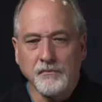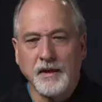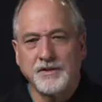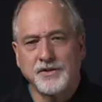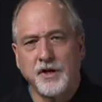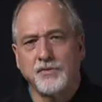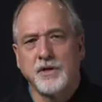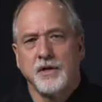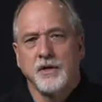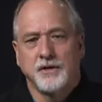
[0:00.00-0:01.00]
And so
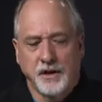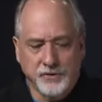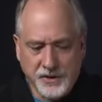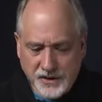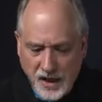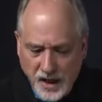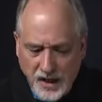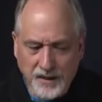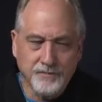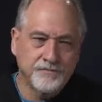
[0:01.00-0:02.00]
there was a
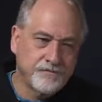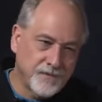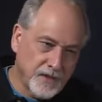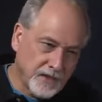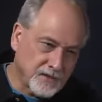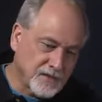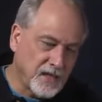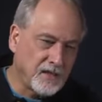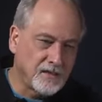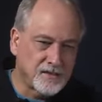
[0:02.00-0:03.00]
time, like I
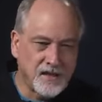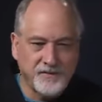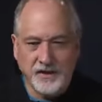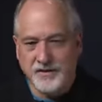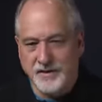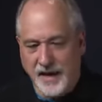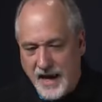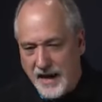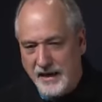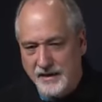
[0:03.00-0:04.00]
said, in the 70s and the
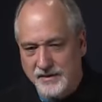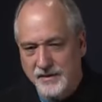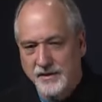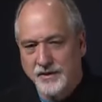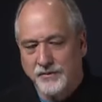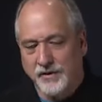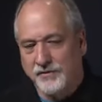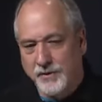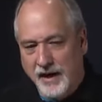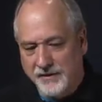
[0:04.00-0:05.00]
80s, where
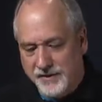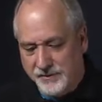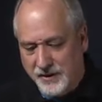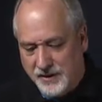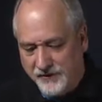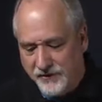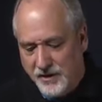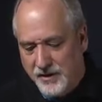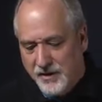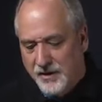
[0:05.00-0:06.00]
everyone had something
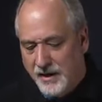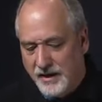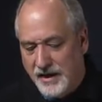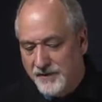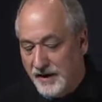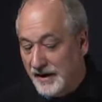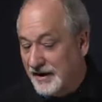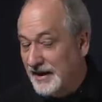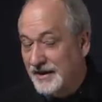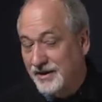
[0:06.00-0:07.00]
different, and even
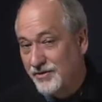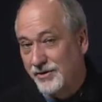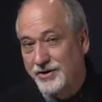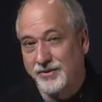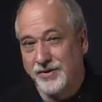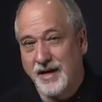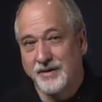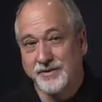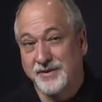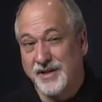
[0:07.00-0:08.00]
like in the early
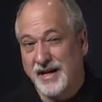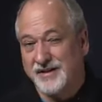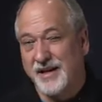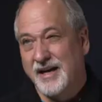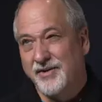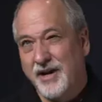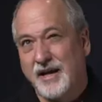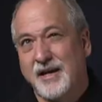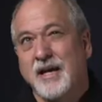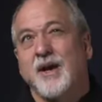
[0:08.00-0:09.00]
2000s, as the
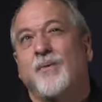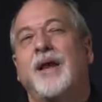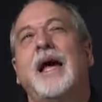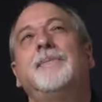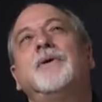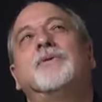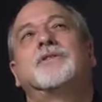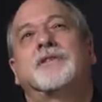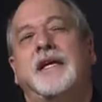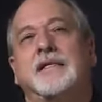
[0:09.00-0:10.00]
internet, what happened
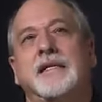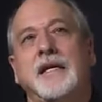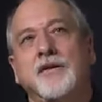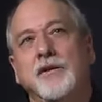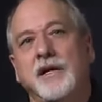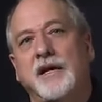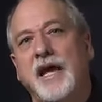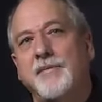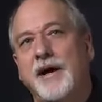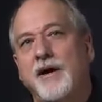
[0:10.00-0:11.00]
was as the internet
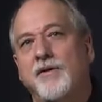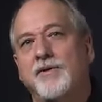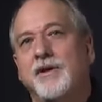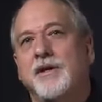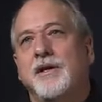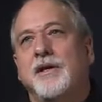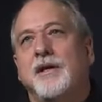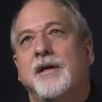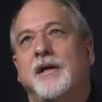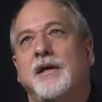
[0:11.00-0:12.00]
came out,
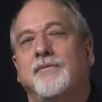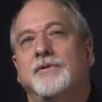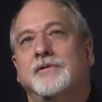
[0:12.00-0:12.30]
it